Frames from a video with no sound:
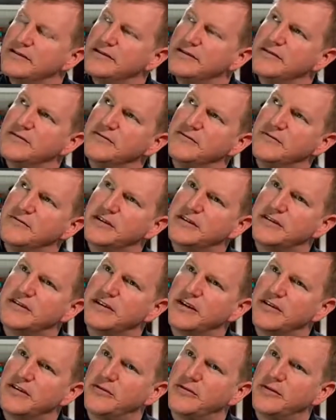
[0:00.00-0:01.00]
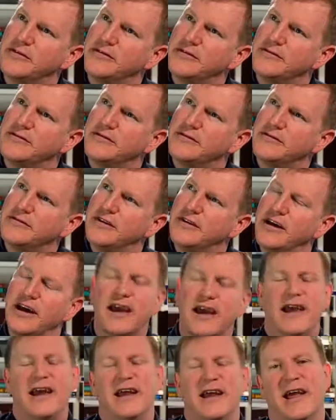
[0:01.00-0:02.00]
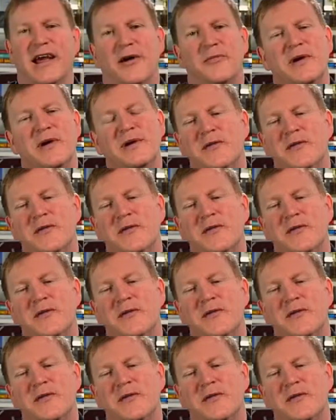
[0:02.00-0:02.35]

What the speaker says: what's the other one? Anyhow,